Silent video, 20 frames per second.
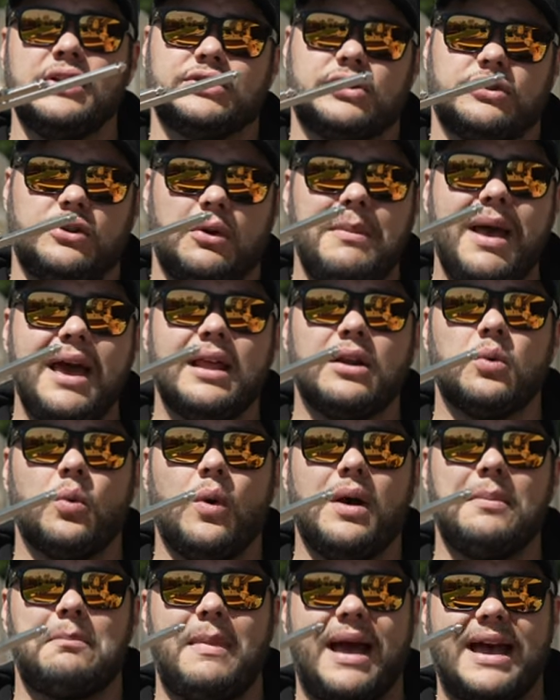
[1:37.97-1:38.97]
So no matter
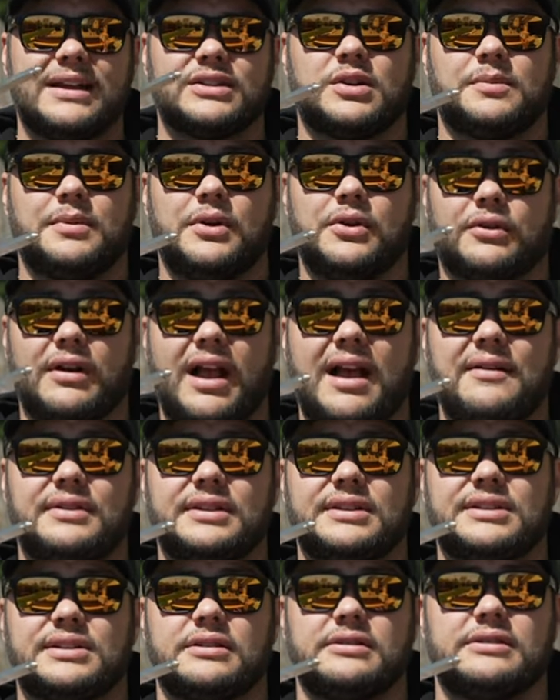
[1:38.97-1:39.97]
what Masterbuilt
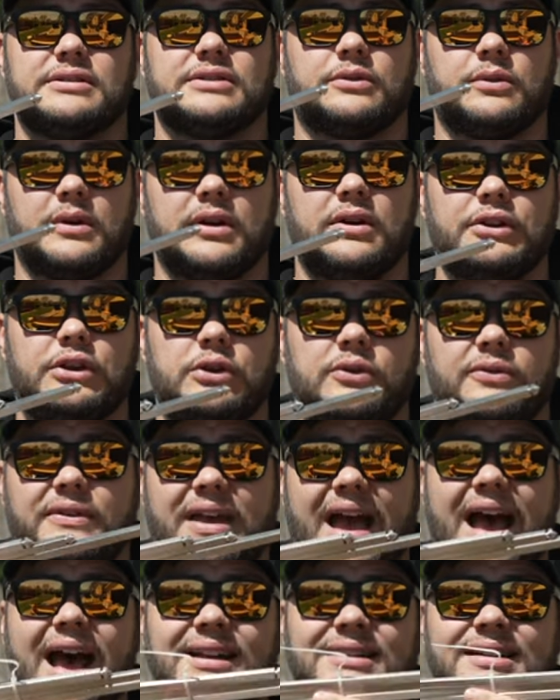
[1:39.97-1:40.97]
Gravity Series grill you've
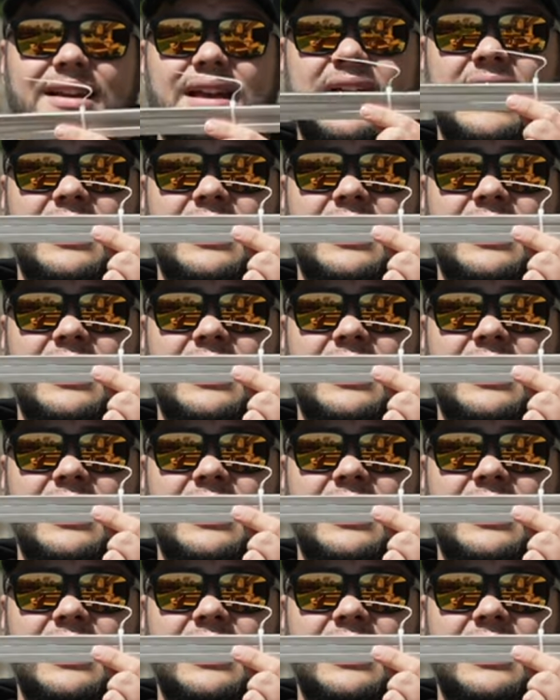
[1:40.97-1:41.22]
got,